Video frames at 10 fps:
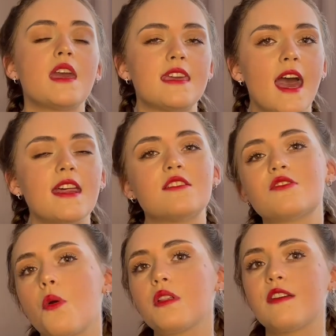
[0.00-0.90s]
yet it's
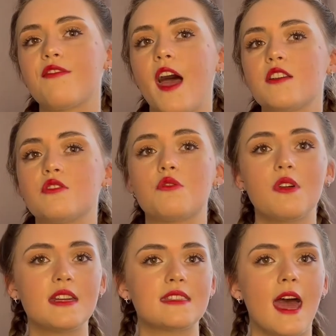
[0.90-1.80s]
totally fine to
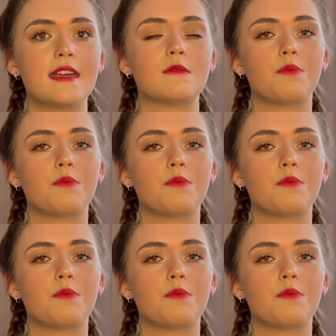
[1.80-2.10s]
criticize,